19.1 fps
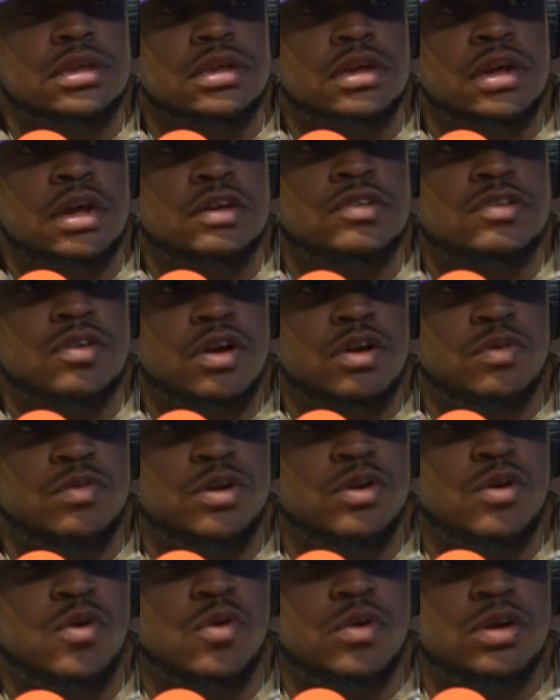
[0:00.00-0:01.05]
I started
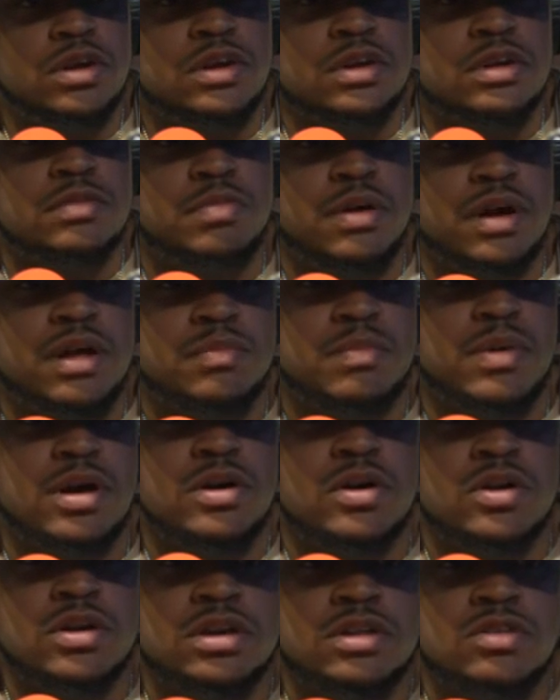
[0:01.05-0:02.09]
recording in probably
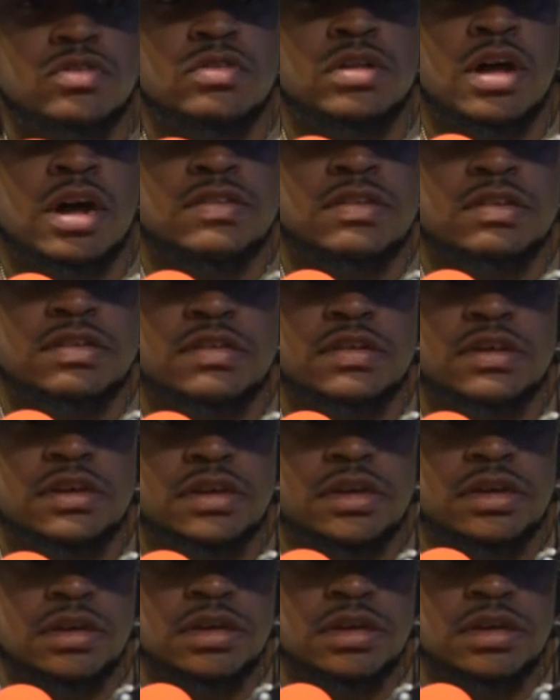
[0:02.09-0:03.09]
about early 2010.